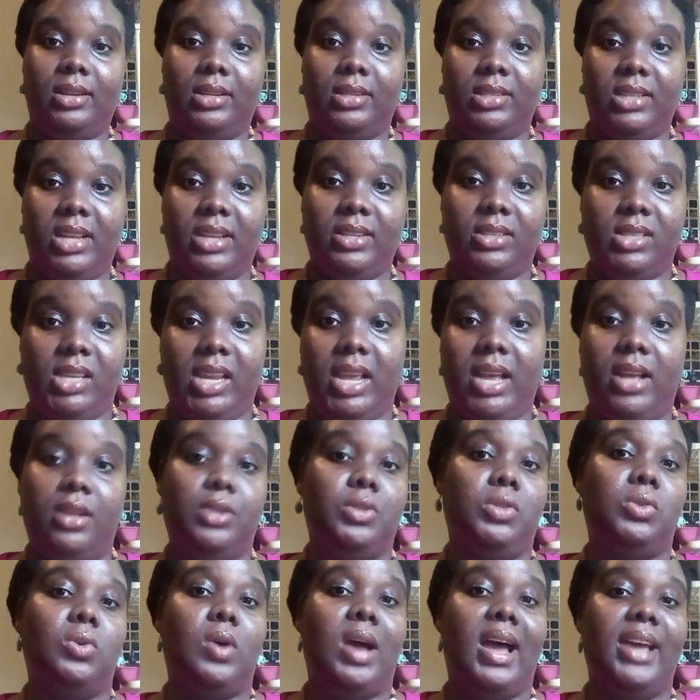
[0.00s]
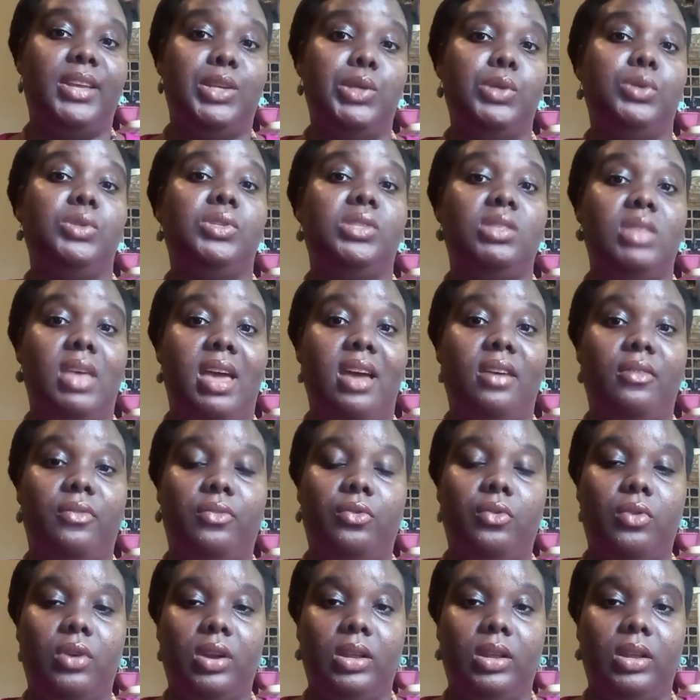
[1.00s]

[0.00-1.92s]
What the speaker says: So I use that for a look